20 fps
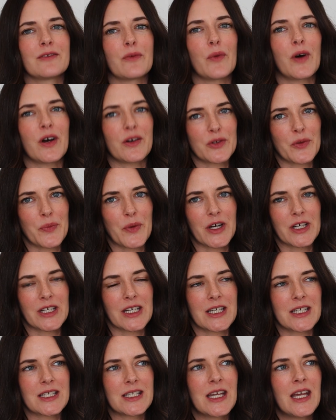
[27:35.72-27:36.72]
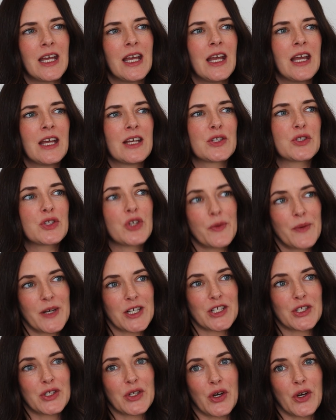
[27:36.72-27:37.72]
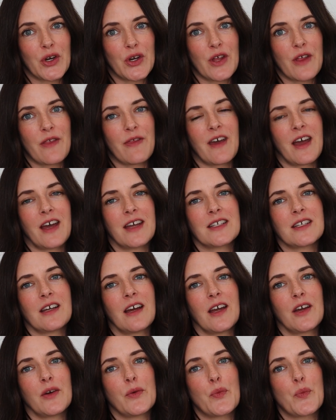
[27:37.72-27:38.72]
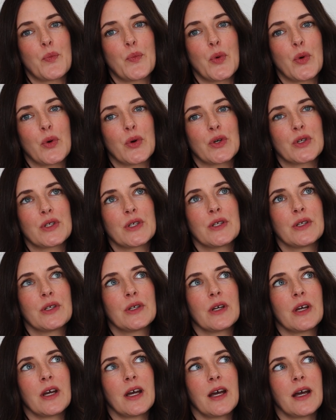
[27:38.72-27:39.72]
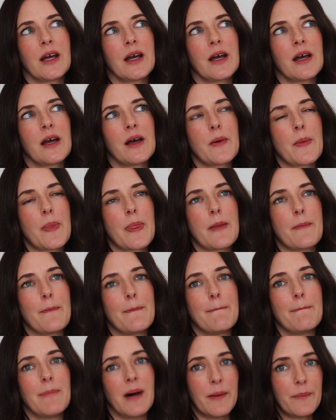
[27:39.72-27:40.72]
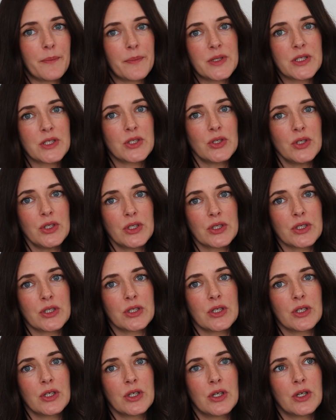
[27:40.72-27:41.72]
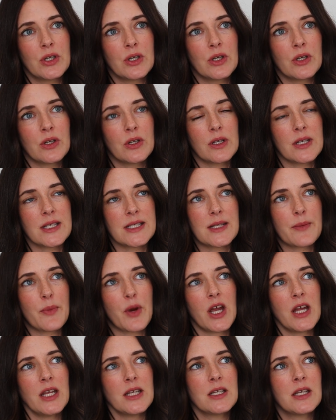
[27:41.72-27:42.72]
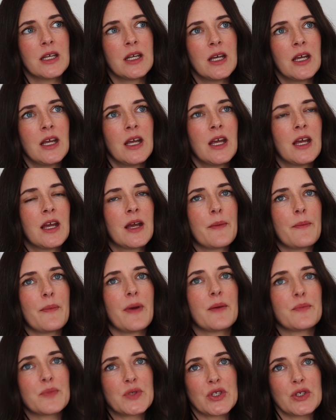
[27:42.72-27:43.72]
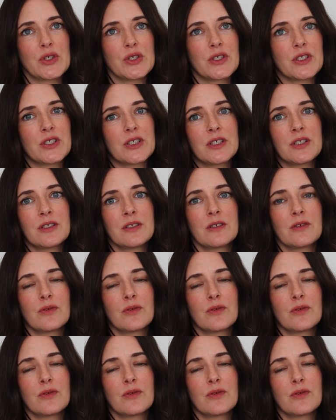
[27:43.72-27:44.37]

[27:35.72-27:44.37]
while you're pregnant. So much so that I bought the Bump Suit, is the brand. Bump Suit